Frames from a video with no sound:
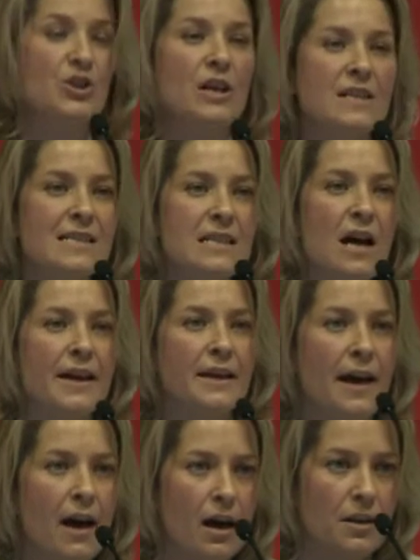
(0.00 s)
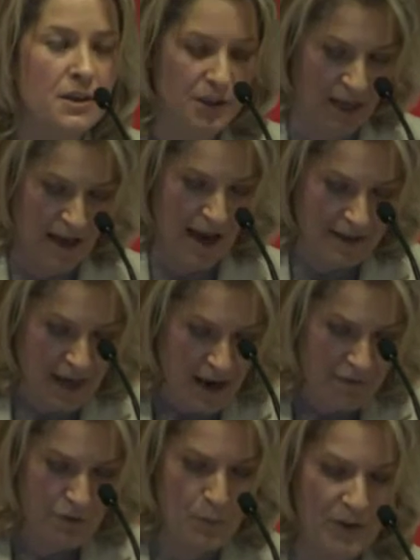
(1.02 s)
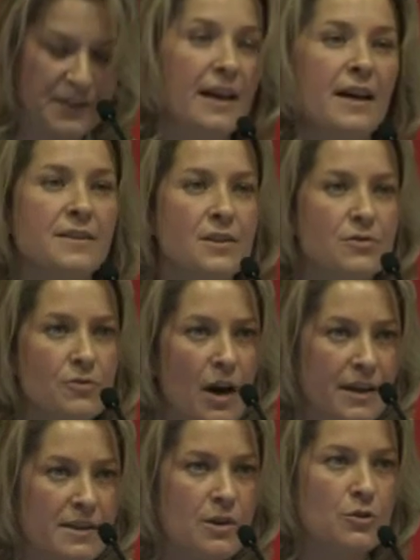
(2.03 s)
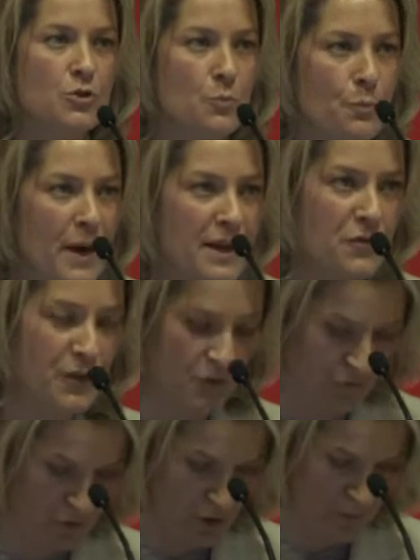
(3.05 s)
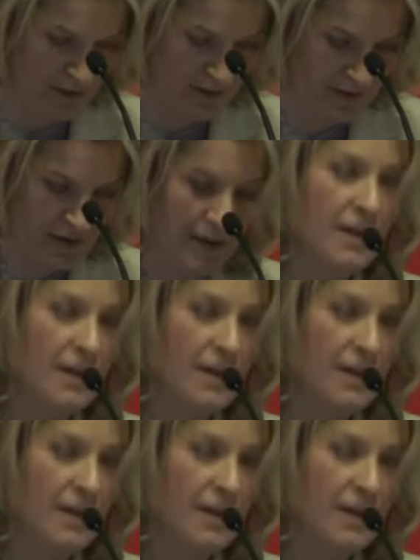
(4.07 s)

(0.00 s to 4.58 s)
just like health, and everybody had a right to benefit from it.